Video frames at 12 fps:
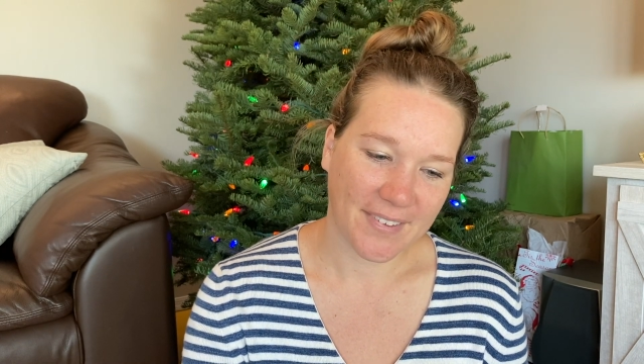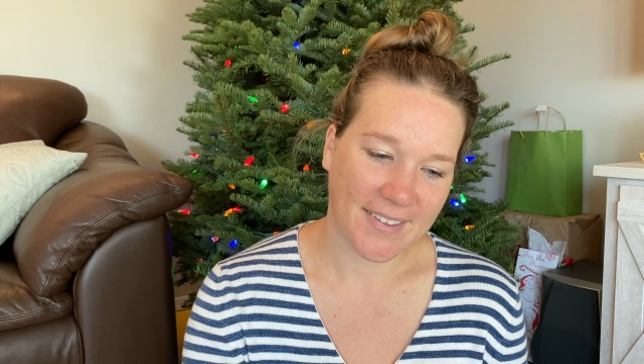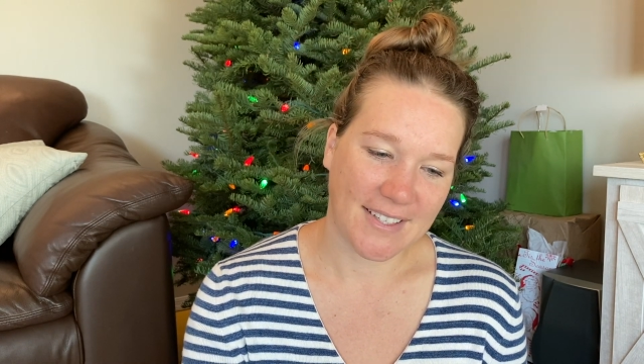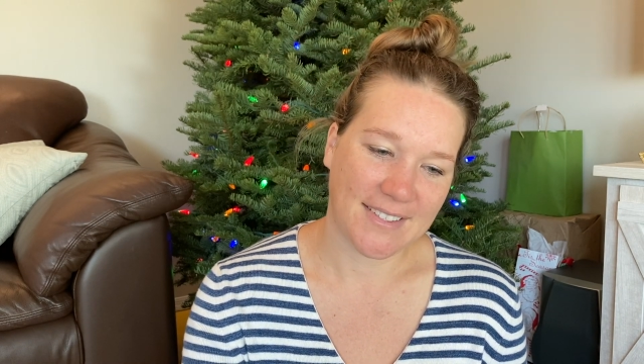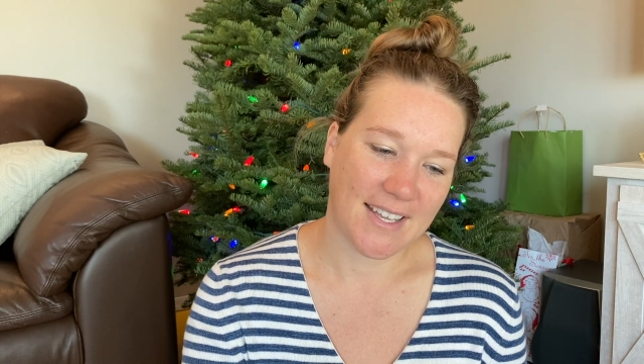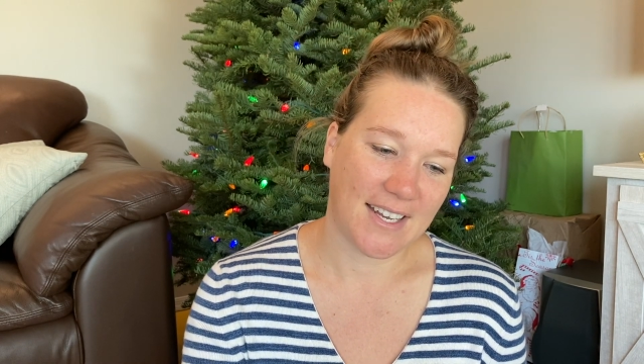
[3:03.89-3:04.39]

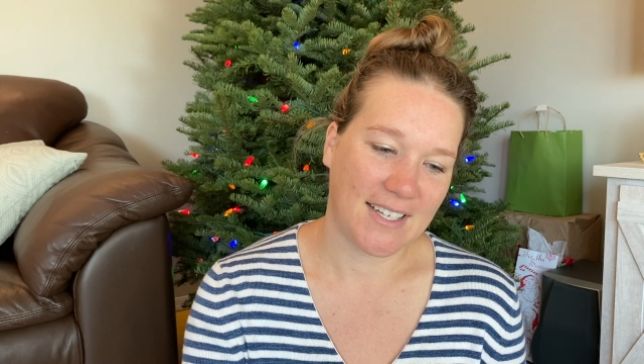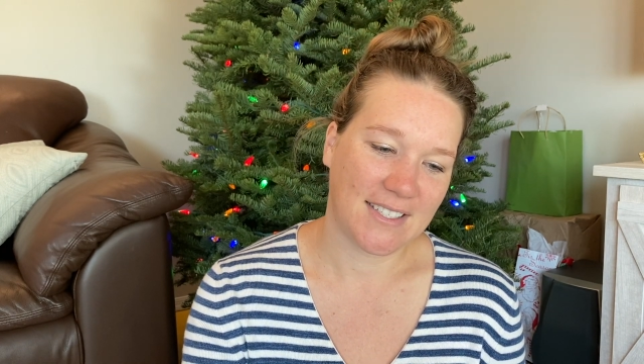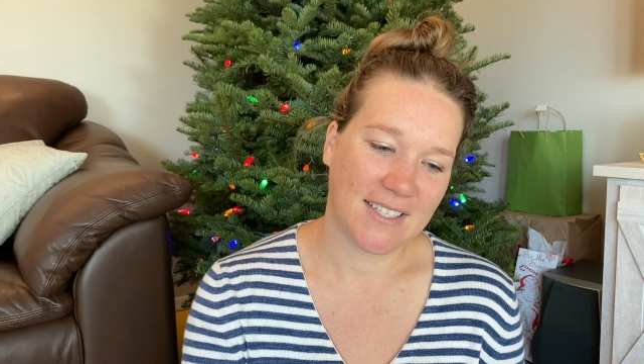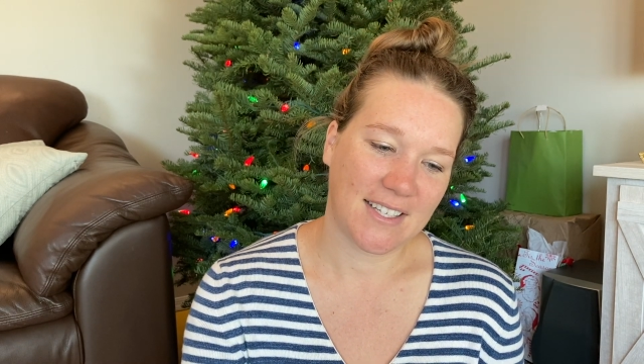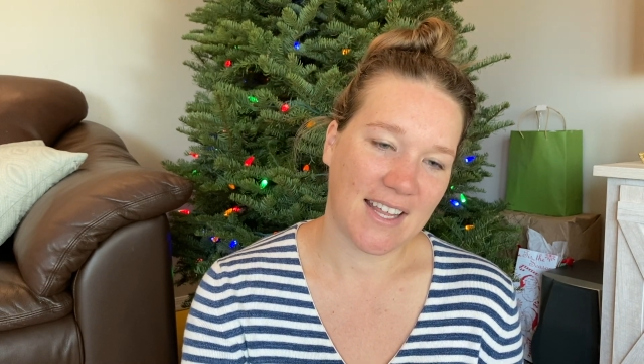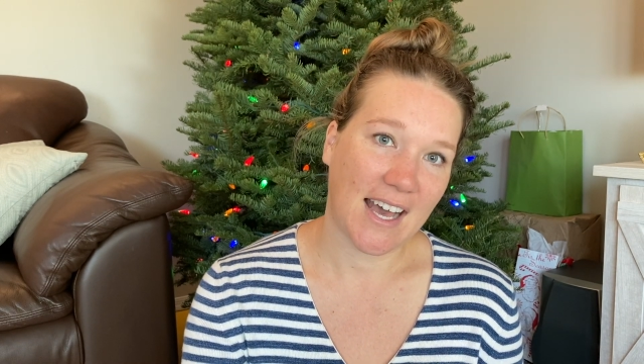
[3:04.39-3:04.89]
let's get
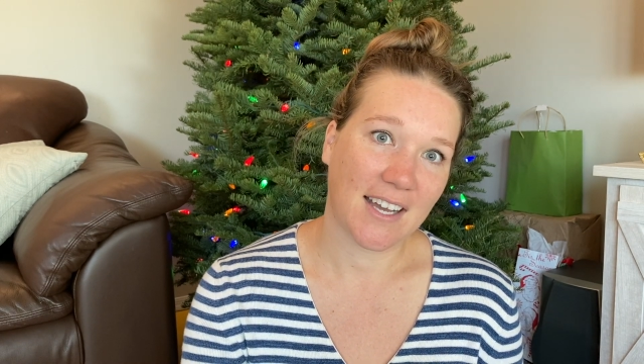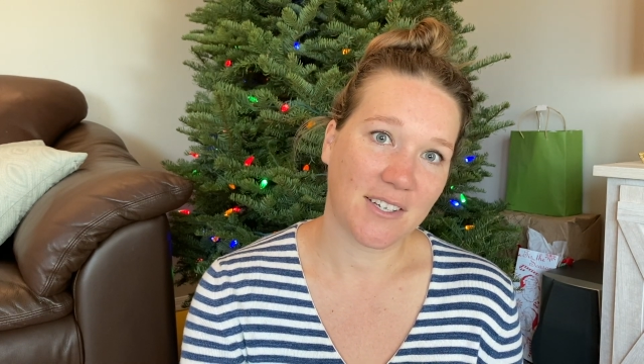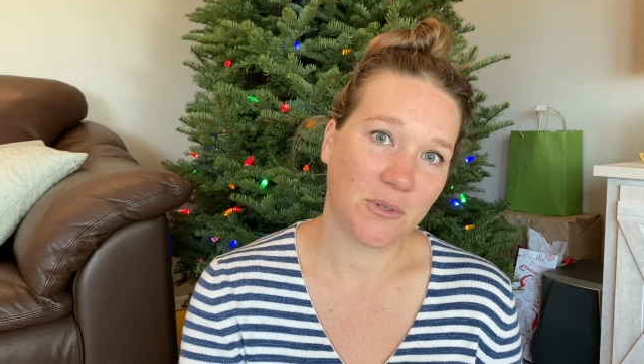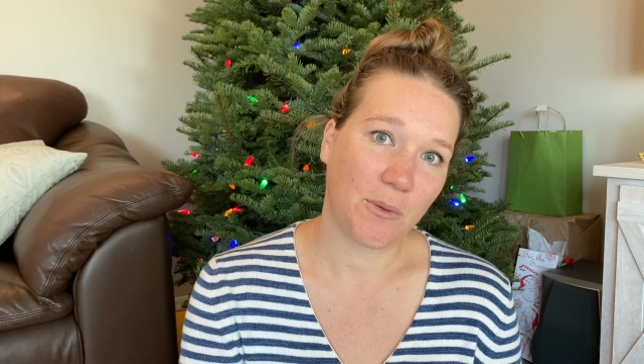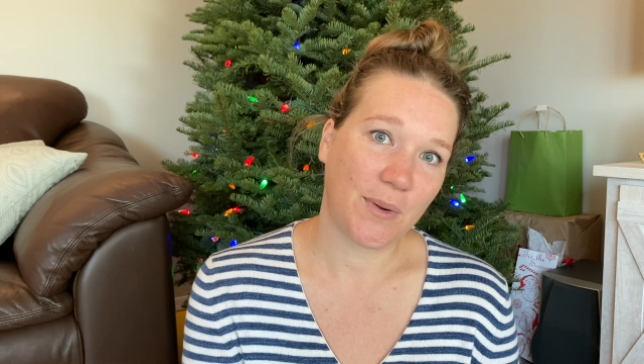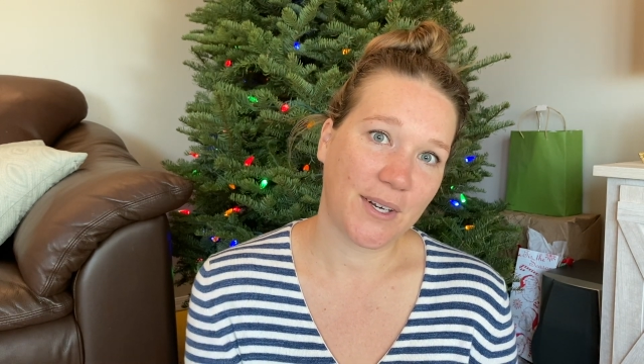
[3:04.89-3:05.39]
into the
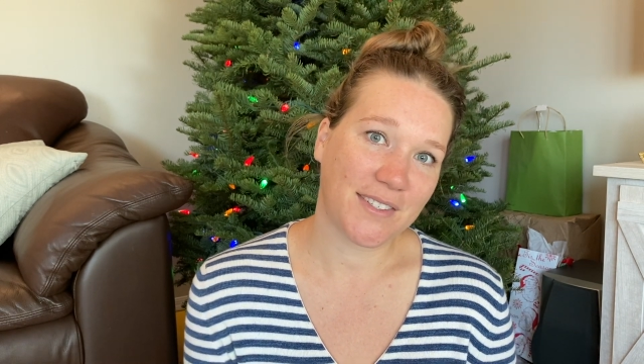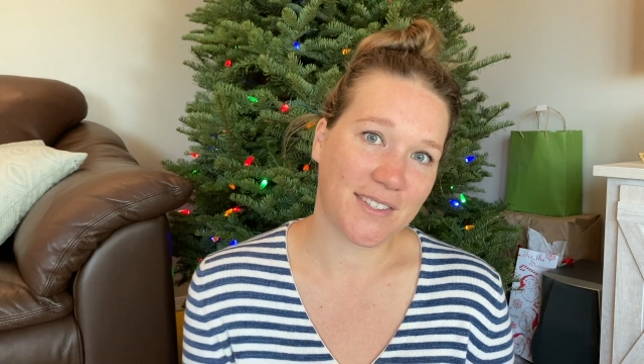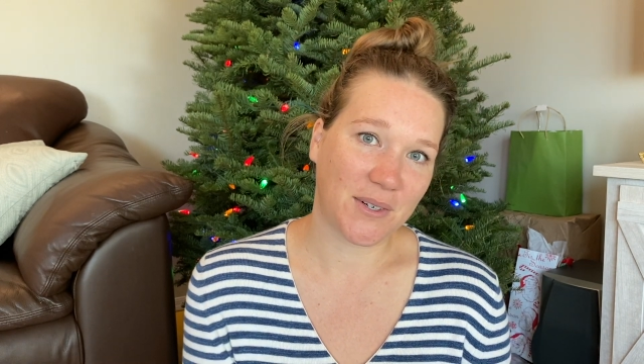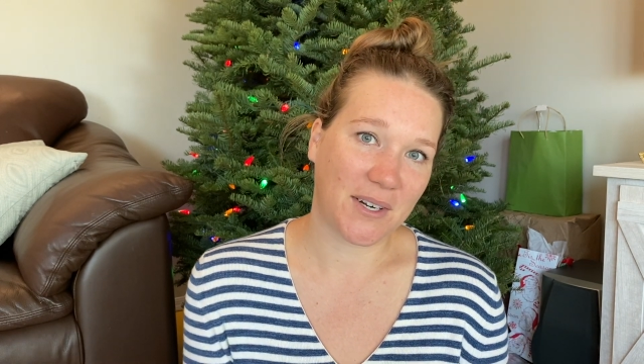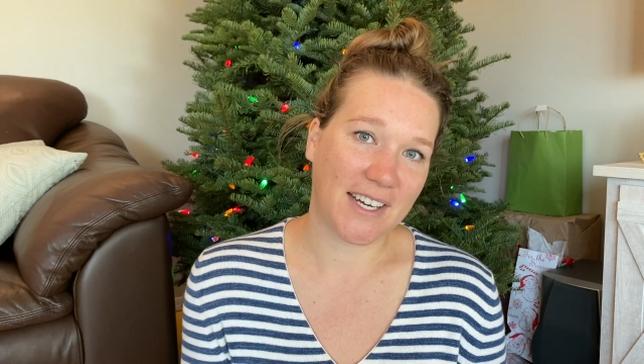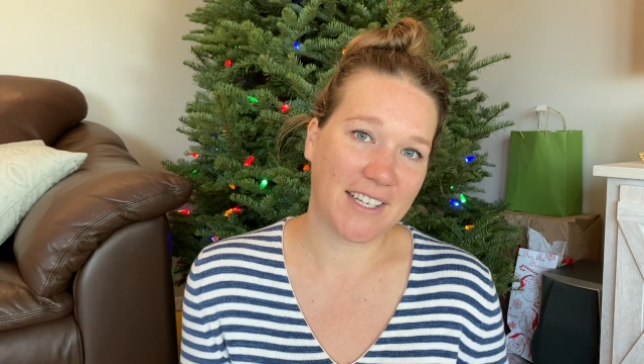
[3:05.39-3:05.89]
actual birth
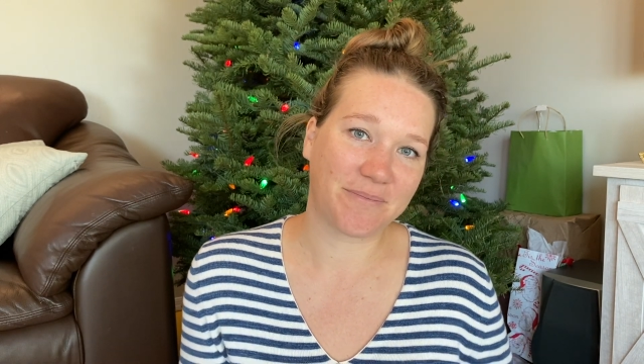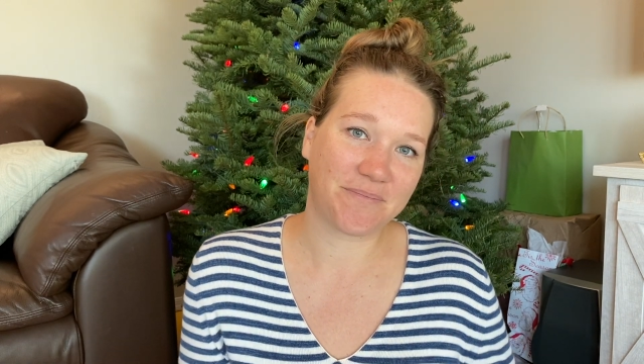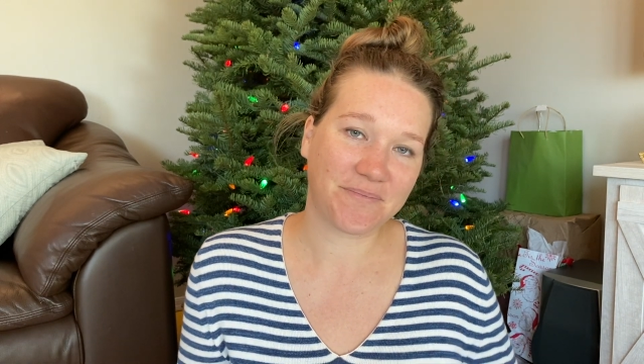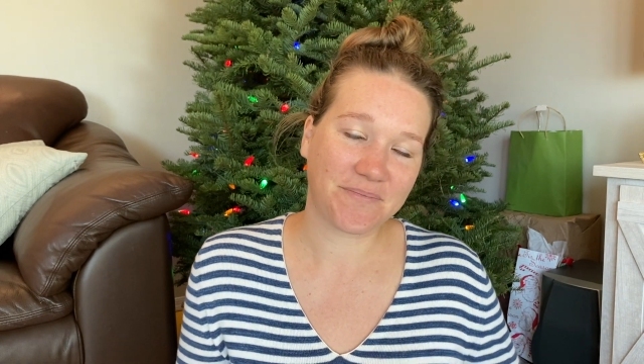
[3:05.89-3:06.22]
story.